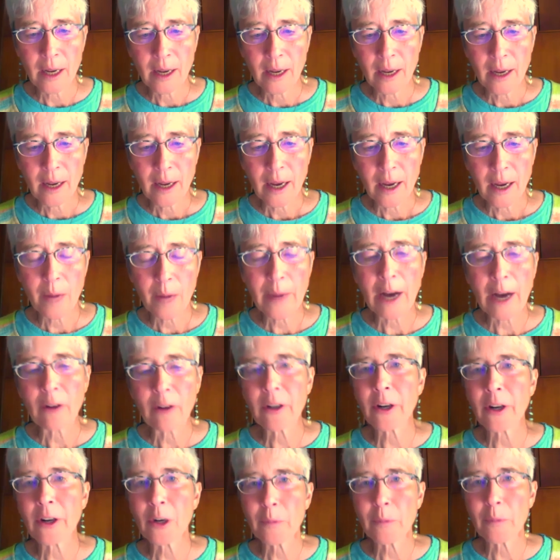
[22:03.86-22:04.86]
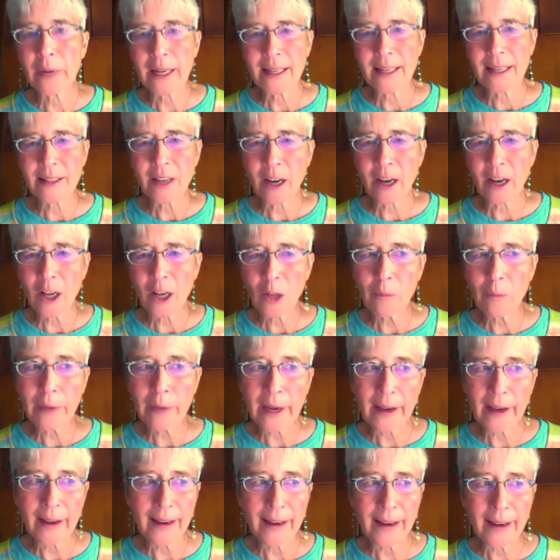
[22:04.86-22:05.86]
about her, but it's all
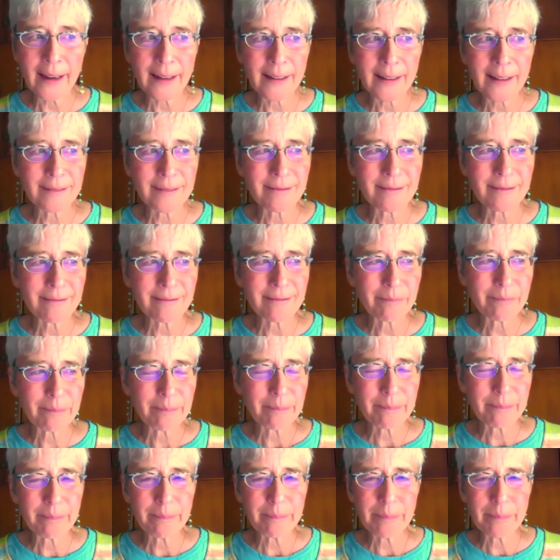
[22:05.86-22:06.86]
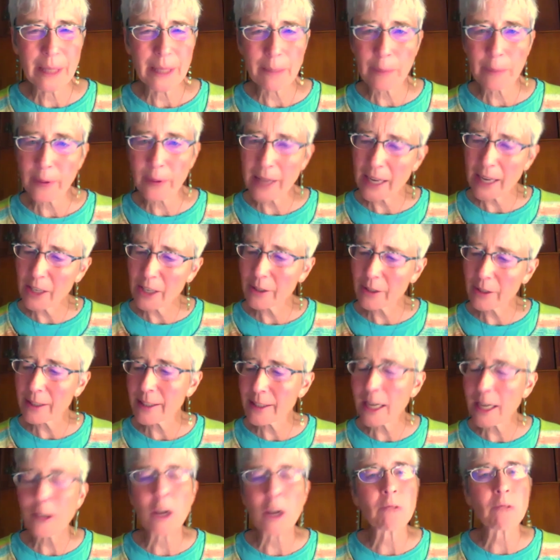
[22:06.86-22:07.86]
by people that you can tell
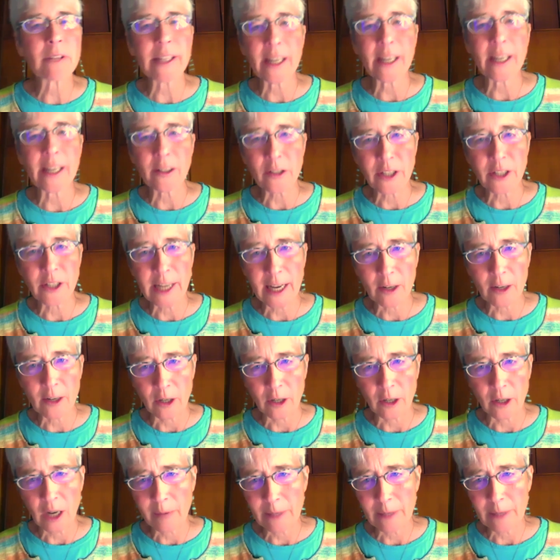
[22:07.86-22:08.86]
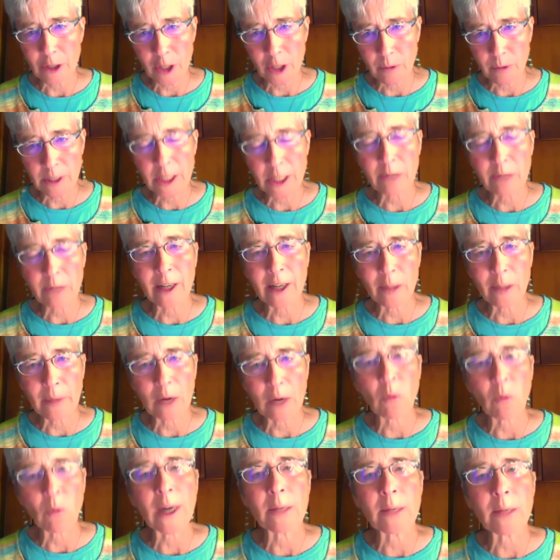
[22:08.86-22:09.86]
don't really understand her. I mean, she was surrounded by
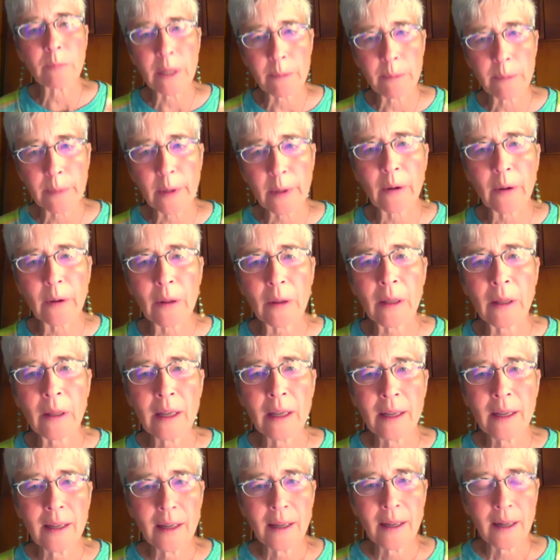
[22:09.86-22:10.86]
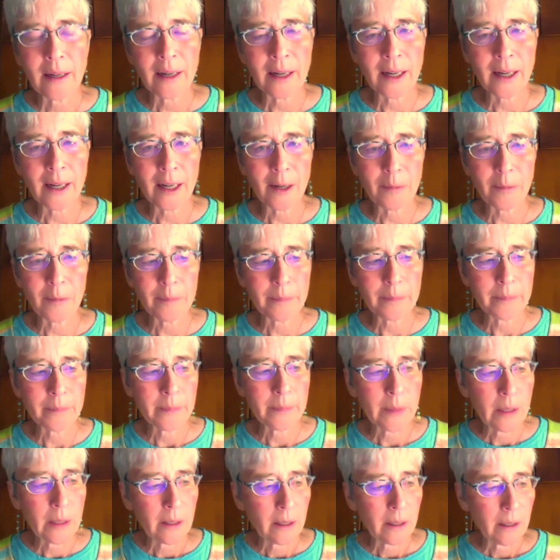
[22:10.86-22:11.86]
white people,
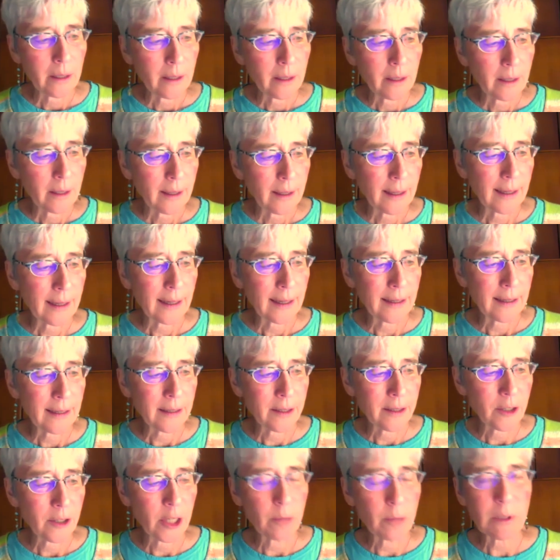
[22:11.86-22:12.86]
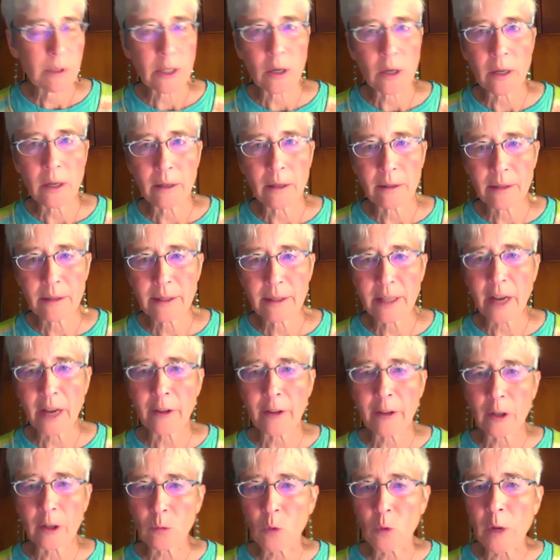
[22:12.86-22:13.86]
and she was a
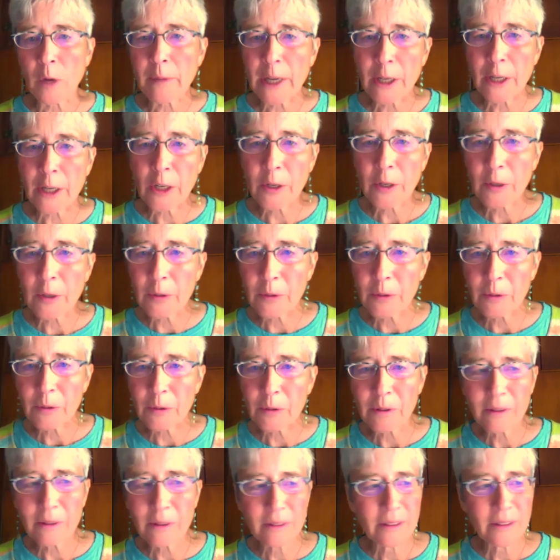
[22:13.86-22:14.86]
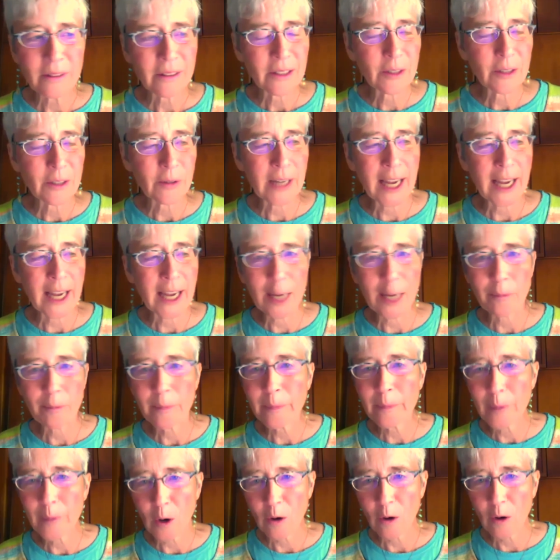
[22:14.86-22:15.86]
Southern woman who came
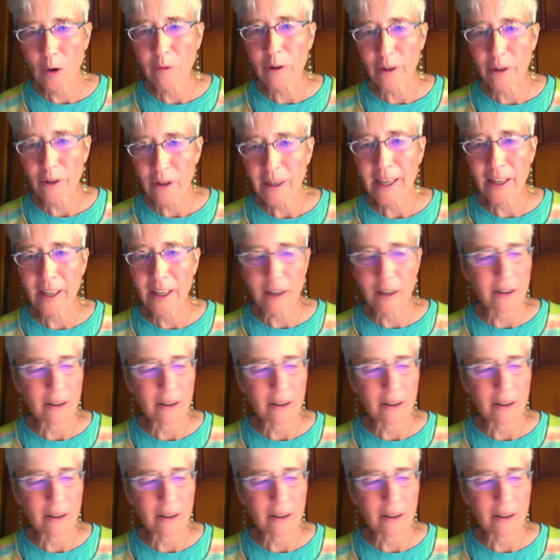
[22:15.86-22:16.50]
over here,